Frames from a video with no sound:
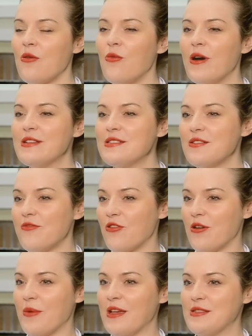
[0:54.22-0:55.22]
Once the
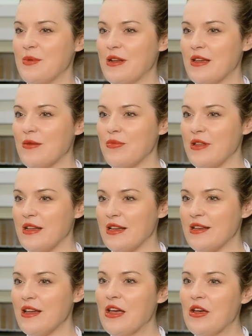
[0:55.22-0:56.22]
form has been
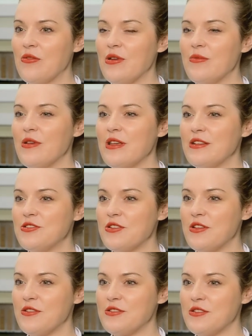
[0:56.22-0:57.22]
completed, we will
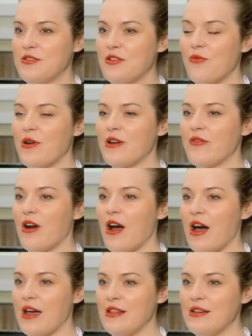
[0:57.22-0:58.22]
introduce you to one of our
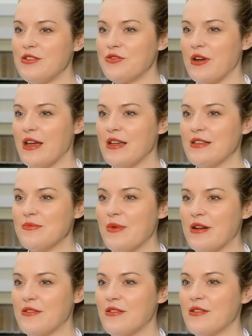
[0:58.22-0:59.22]
highly trained
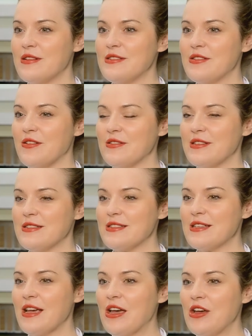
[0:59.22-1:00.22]
medical consultants